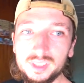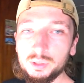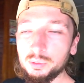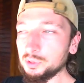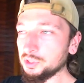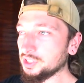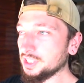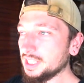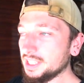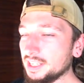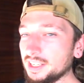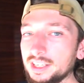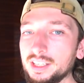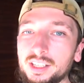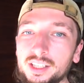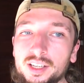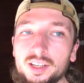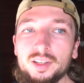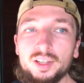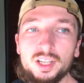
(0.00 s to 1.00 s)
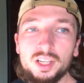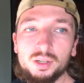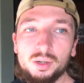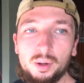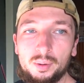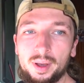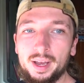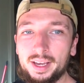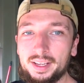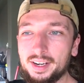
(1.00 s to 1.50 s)
We'll see you
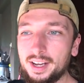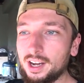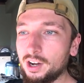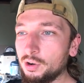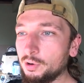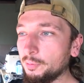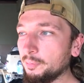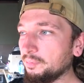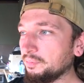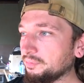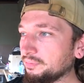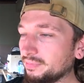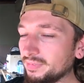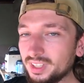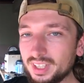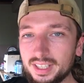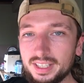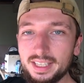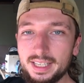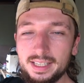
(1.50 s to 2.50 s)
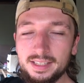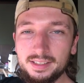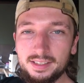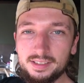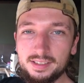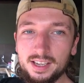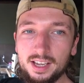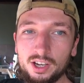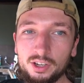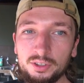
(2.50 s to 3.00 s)
when we head out into
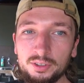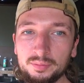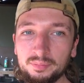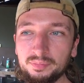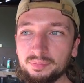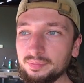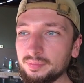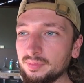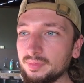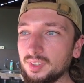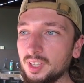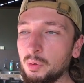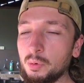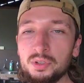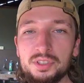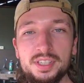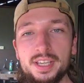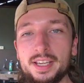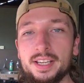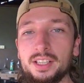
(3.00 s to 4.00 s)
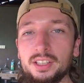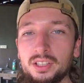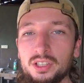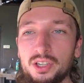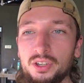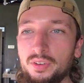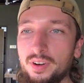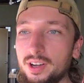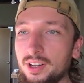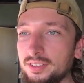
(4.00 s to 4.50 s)
town and we'll take a
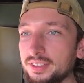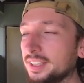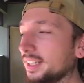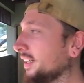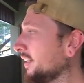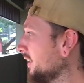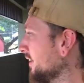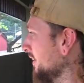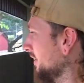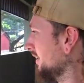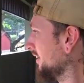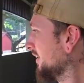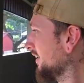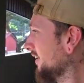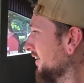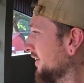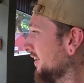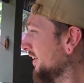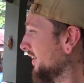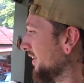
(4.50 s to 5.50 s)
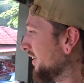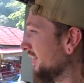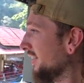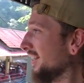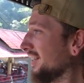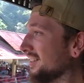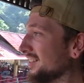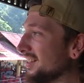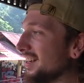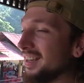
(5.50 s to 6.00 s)
look around, yeah.
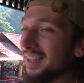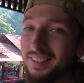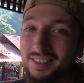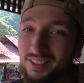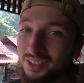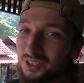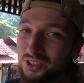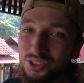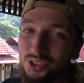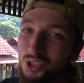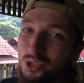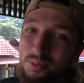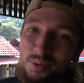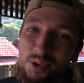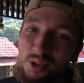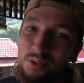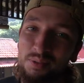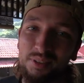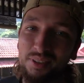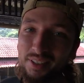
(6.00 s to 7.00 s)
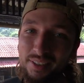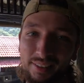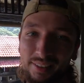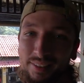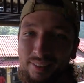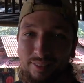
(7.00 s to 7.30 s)
Excited, it looks so beautiful here.